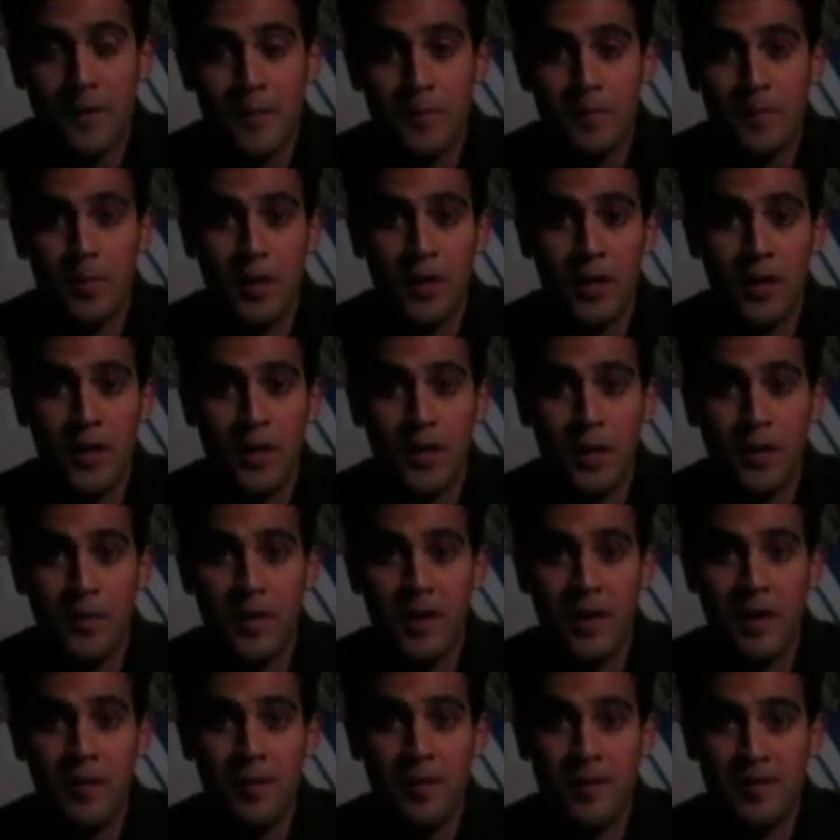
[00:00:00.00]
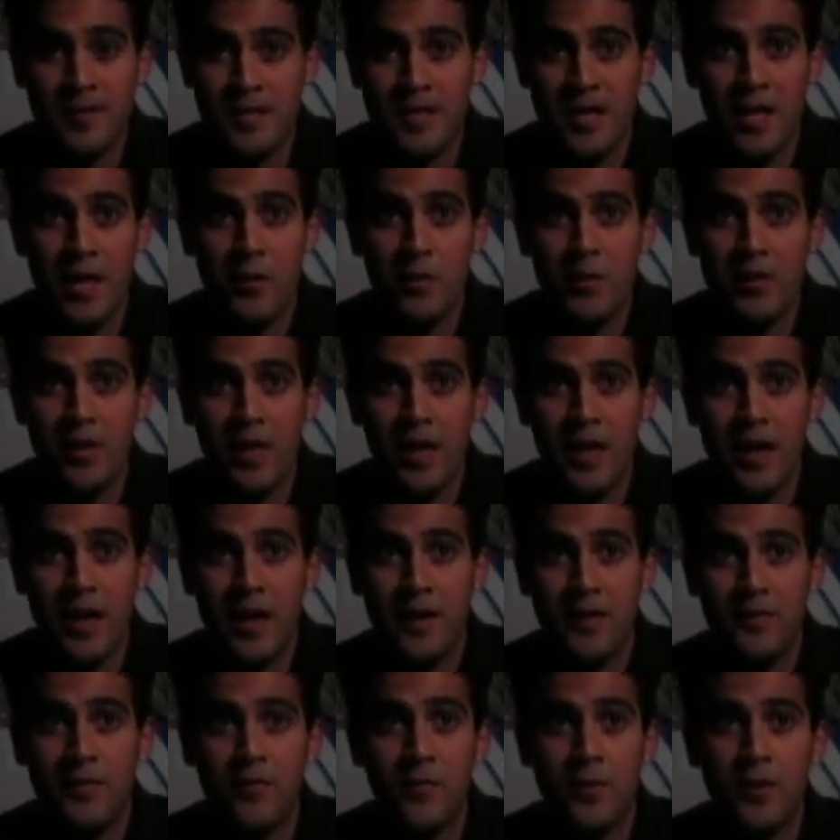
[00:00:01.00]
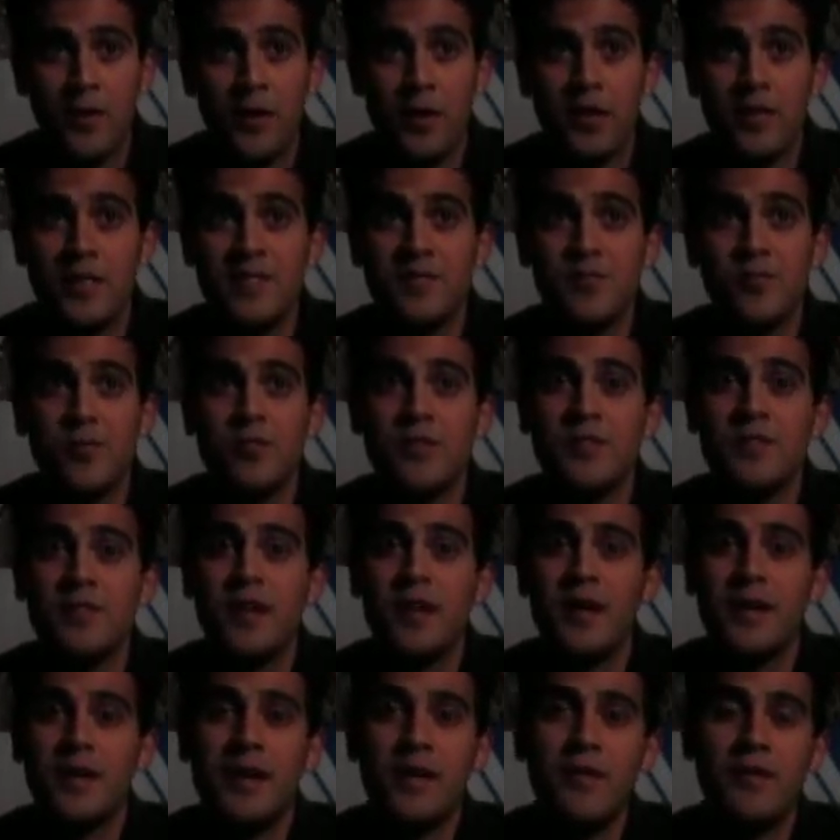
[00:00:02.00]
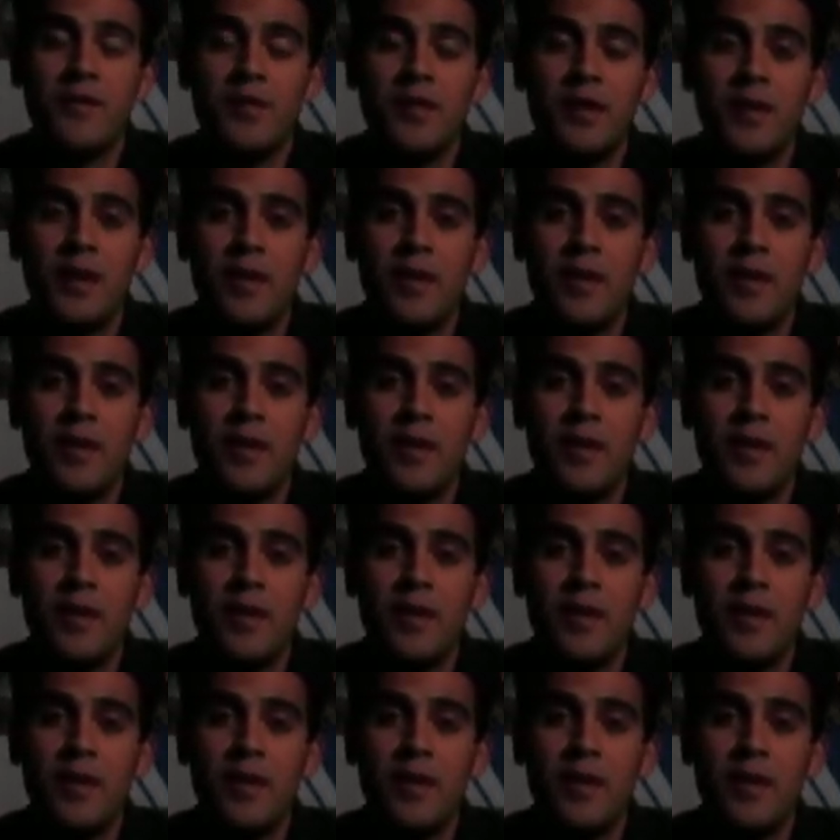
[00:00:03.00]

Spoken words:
But anyways, that'll be that for sports talk and everything.